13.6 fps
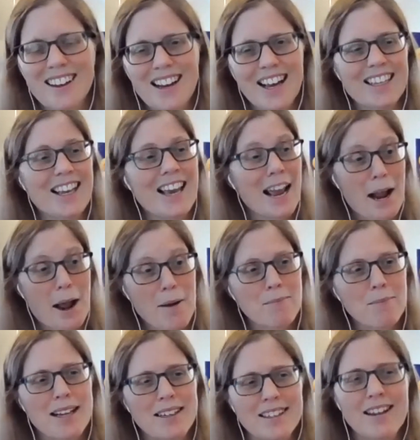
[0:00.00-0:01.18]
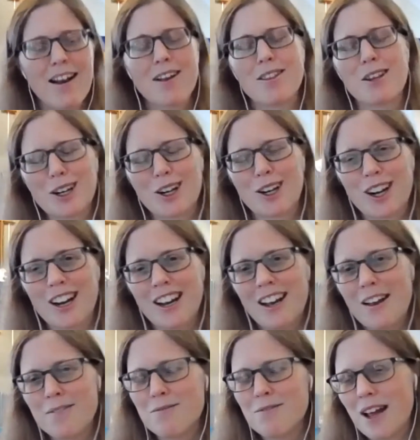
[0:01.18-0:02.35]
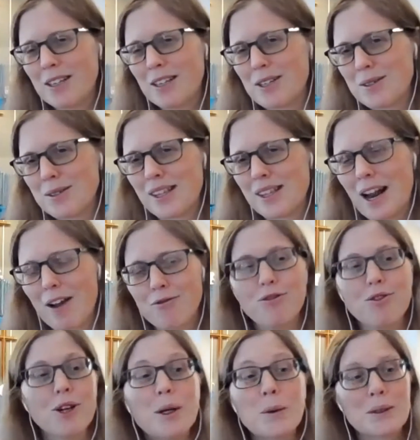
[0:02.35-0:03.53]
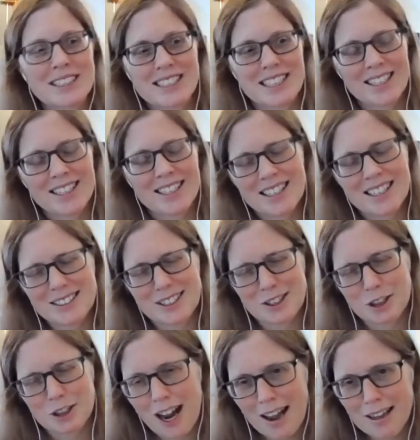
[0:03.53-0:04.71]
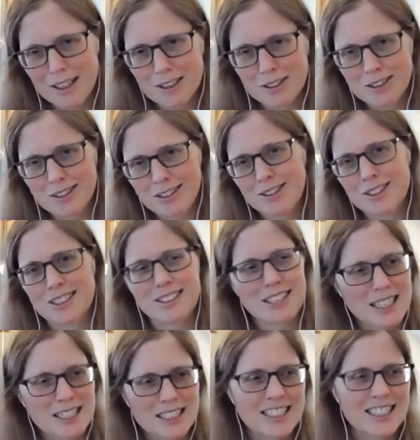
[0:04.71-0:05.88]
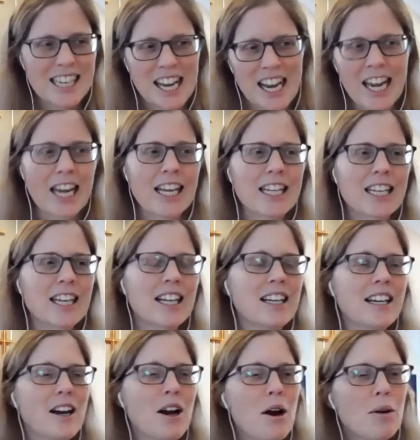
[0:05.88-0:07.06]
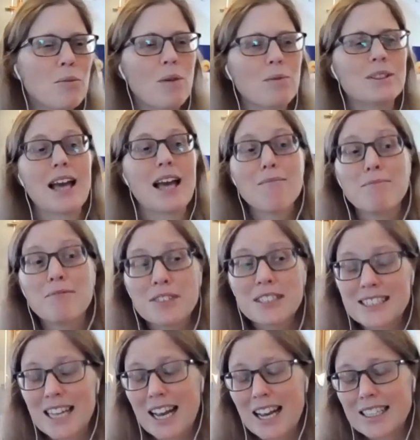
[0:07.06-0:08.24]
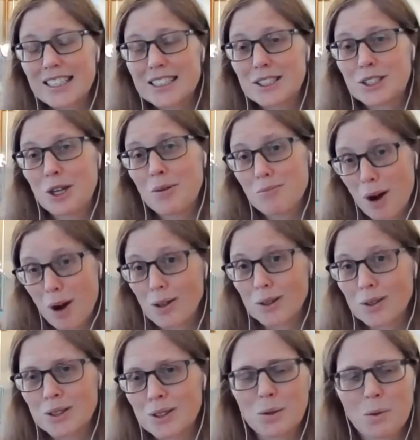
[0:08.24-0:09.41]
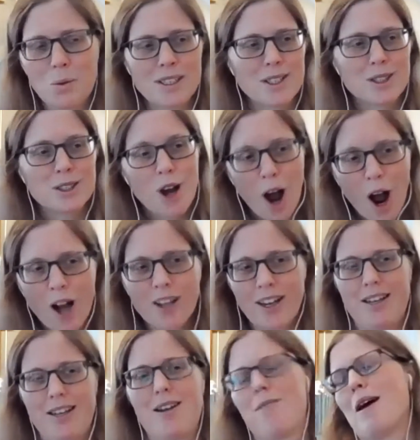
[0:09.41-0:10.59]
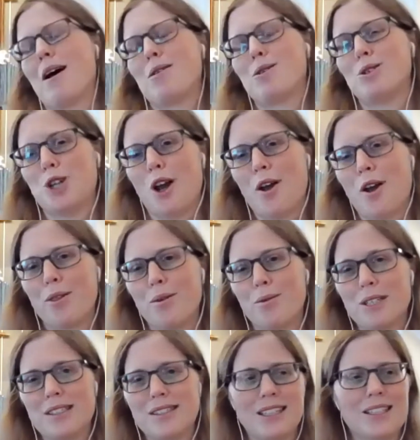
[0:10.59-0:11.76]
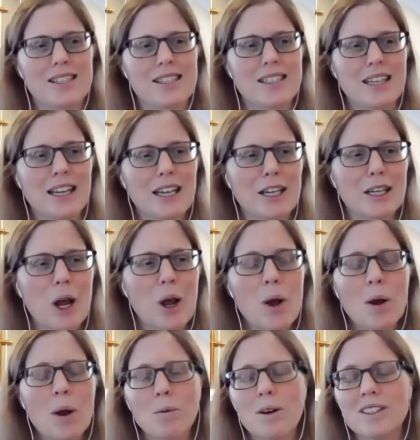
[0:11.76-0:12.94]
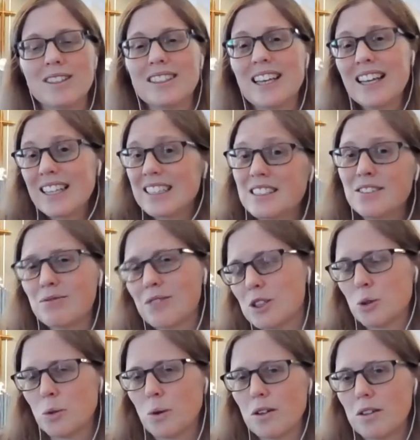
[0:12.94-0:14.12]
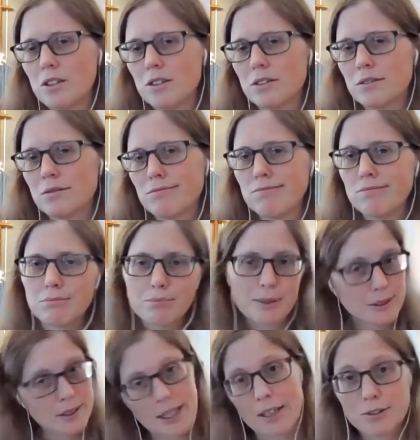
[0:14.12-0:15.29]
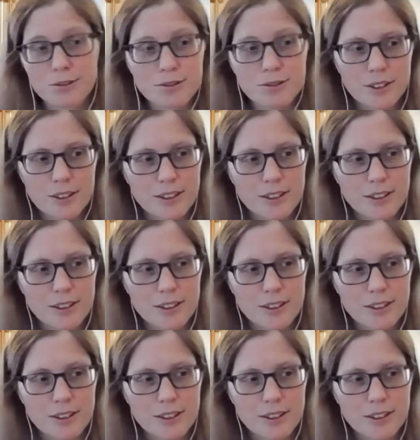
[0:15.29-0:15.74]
at camp and in other venues that I frequented as a child and young teen, what was emphasized most when talking about John 3:16 was individual belief.